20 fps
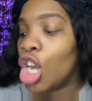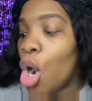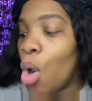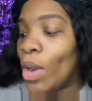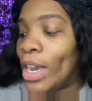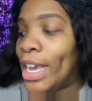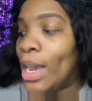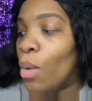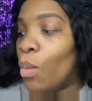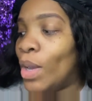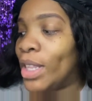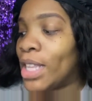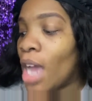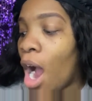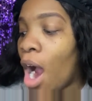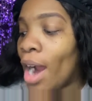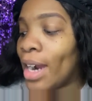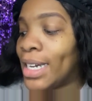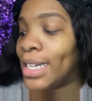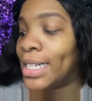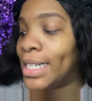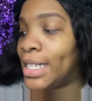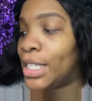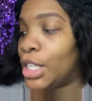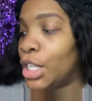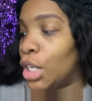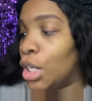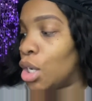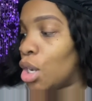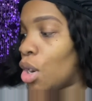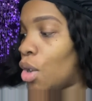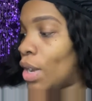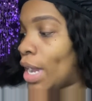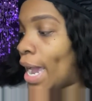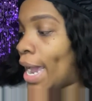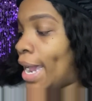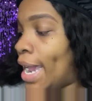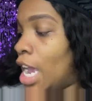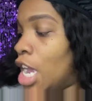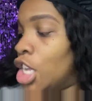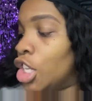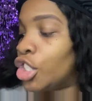go in with our concealer, okay?